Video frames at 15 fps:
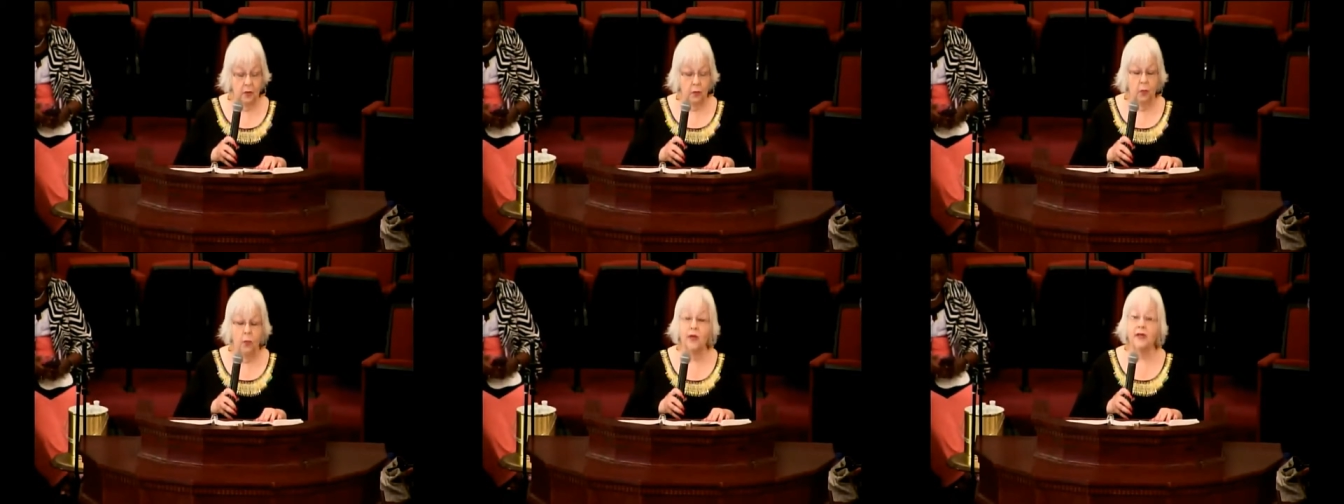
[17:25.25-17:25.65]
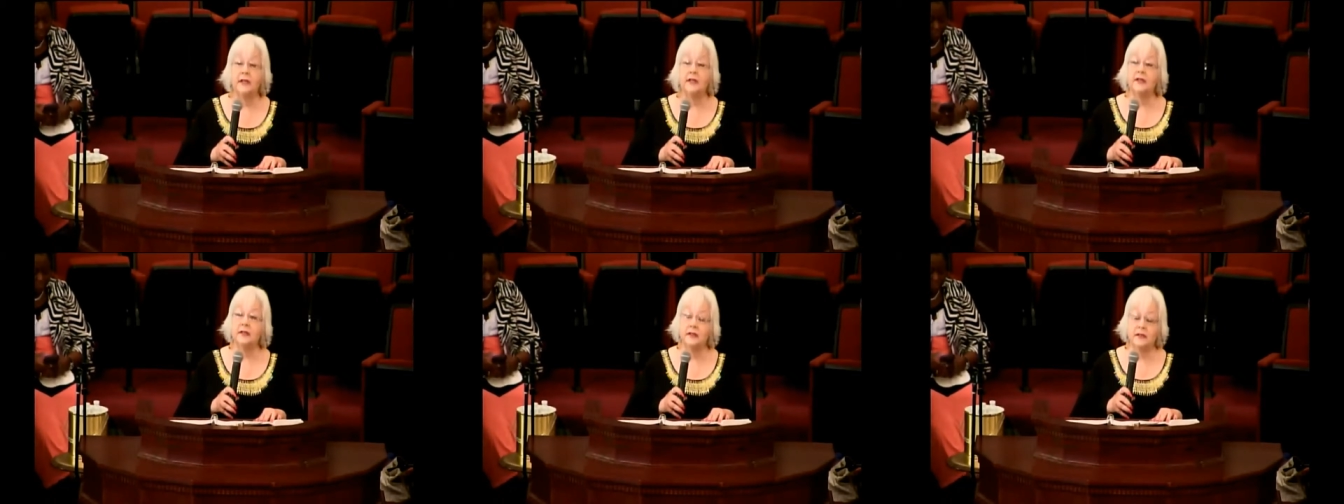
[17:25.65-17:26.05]
What
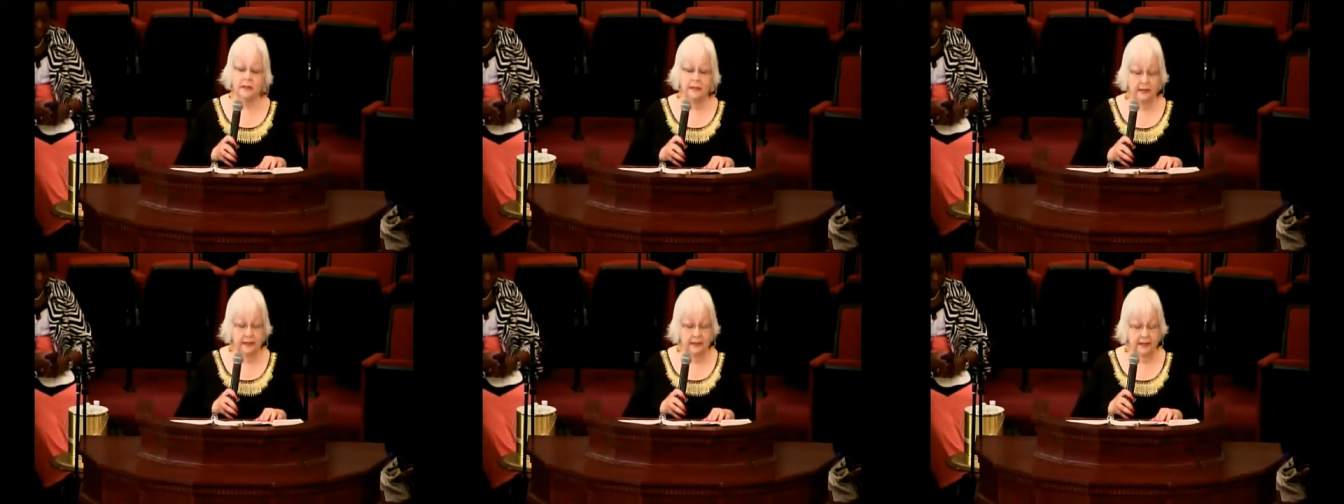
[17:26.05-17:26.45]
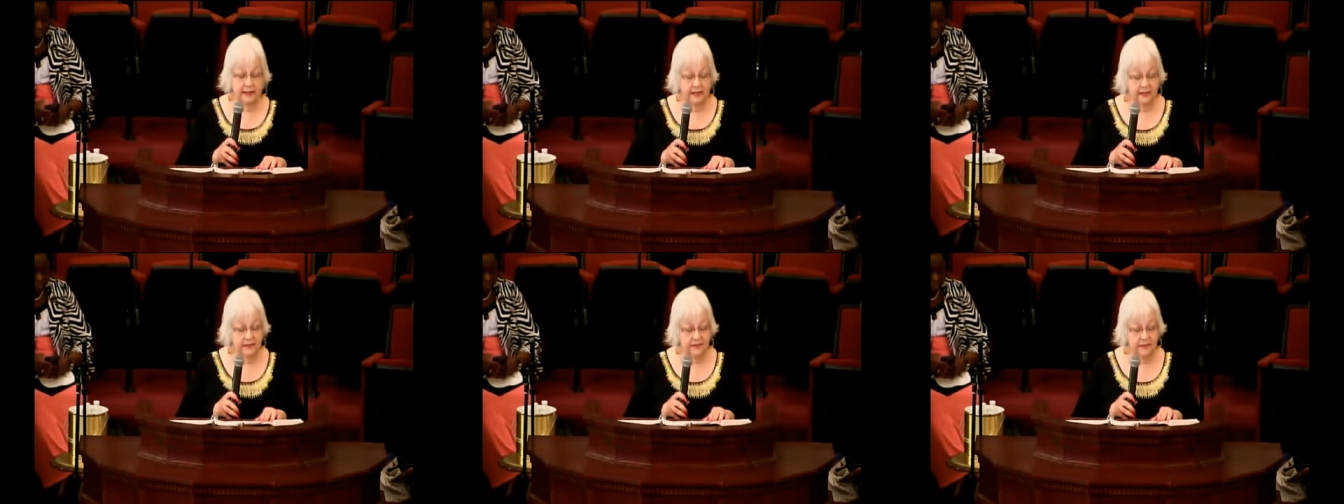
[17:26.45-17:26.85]
good
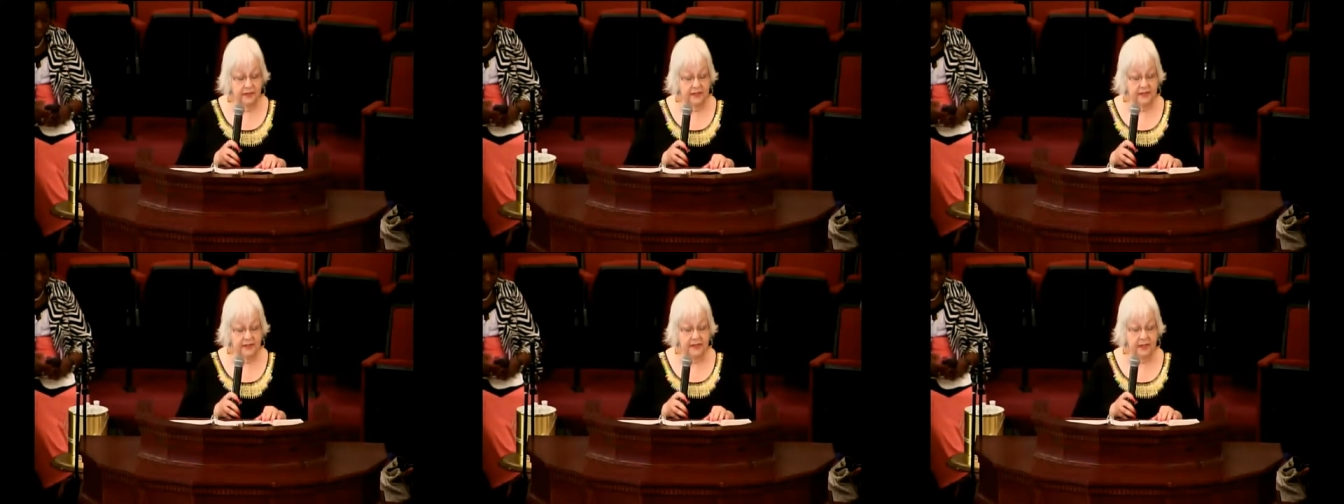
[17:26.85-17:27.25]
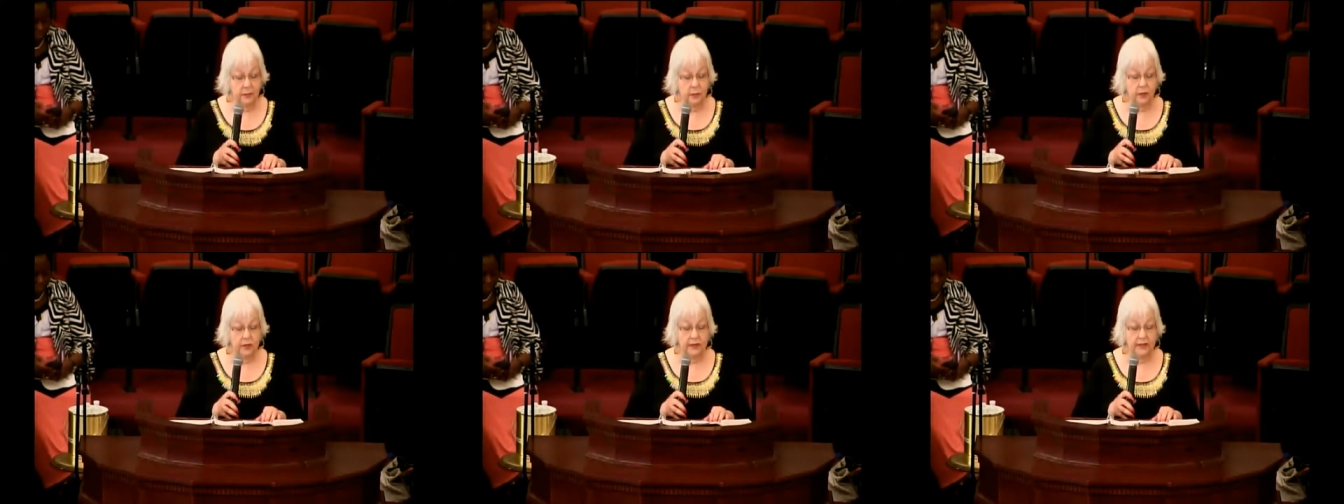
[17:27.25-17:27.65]
is it for
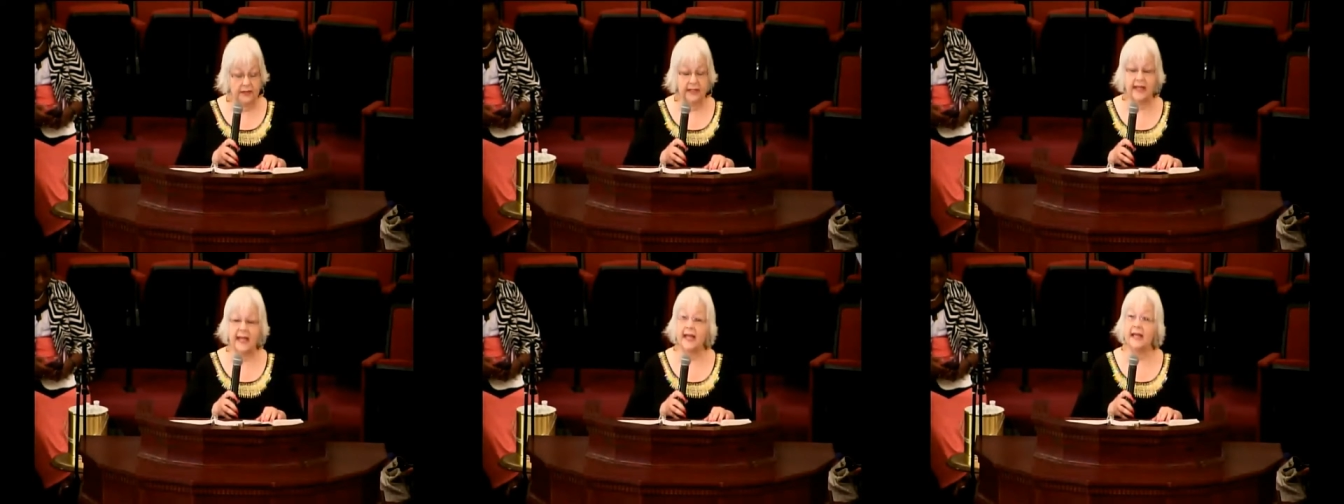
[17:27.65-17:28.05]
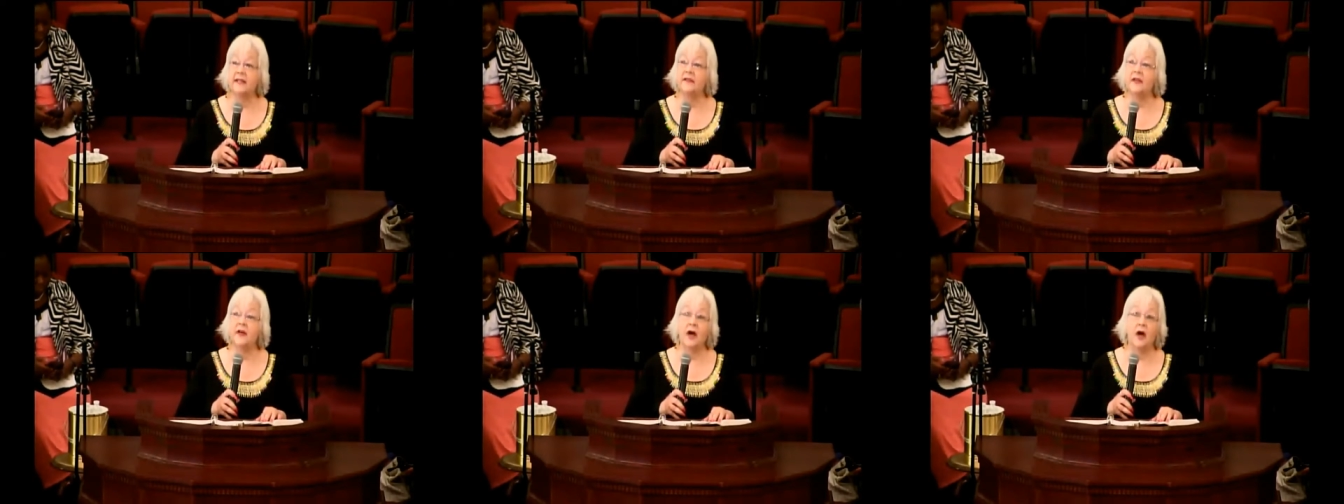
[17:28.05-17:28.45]
someone to
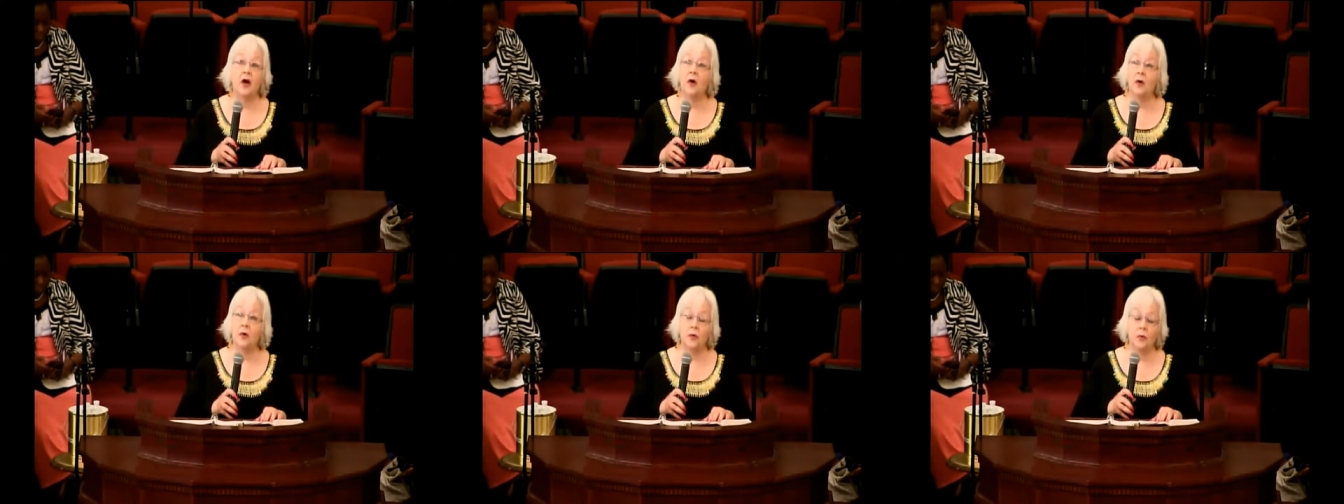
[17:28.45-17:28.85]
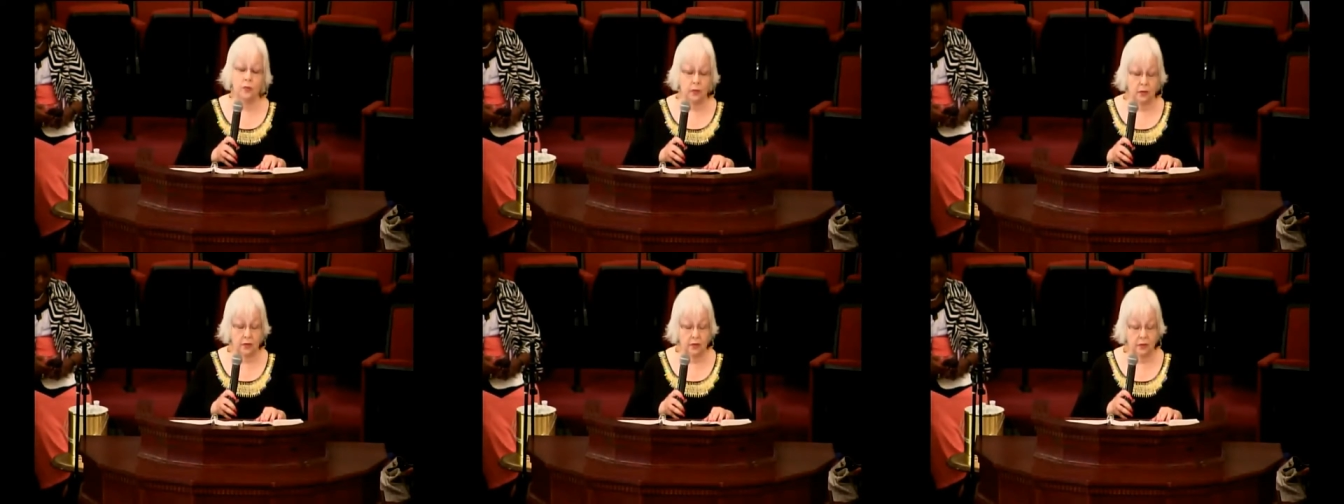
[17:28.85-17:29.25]
gain the whole
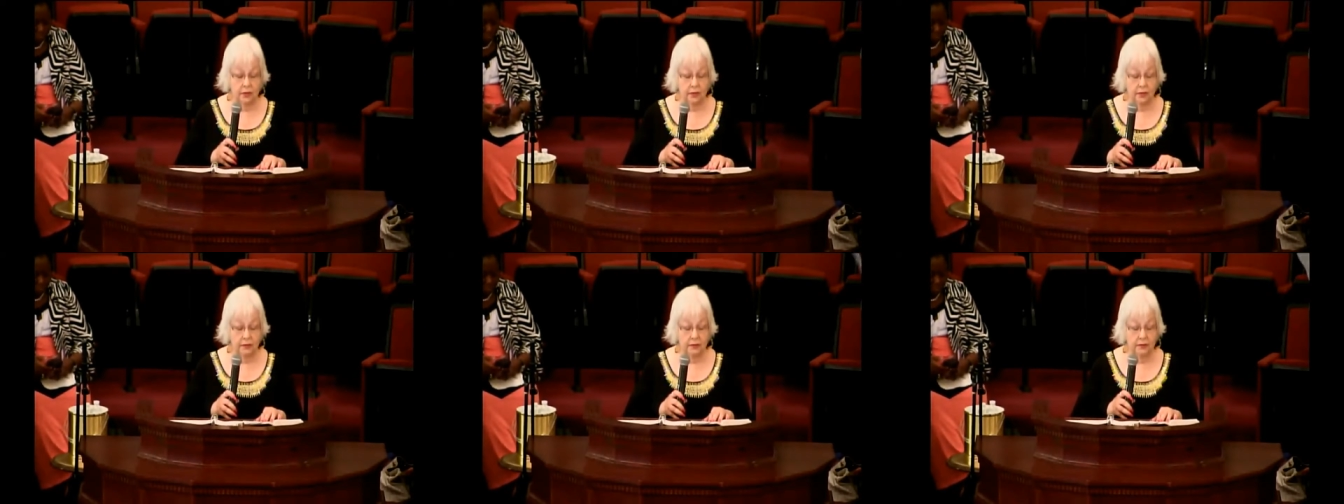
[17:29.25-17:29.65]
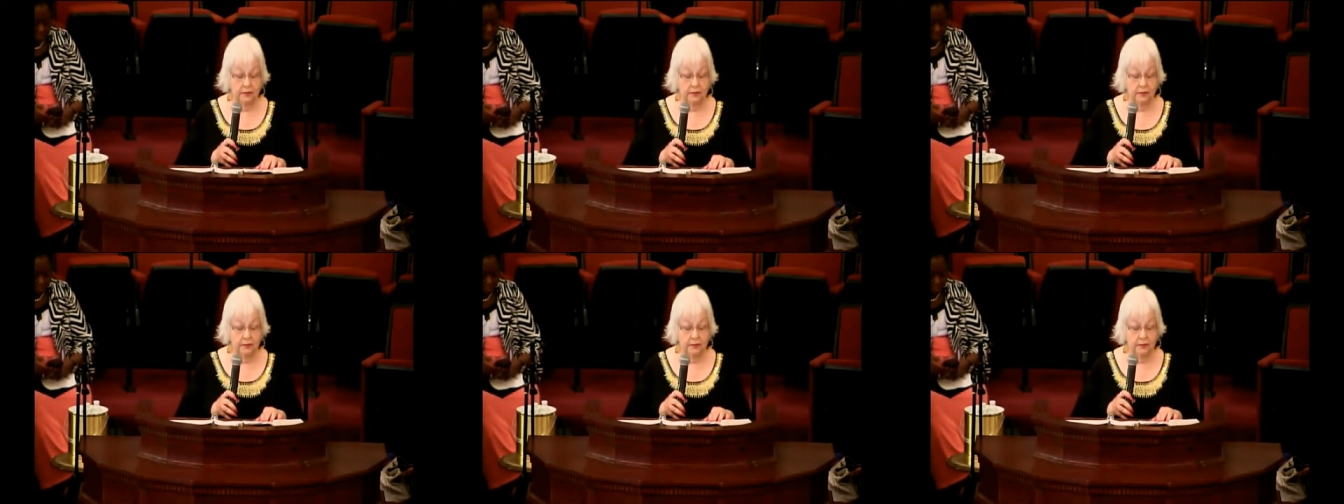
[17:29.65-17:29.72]
world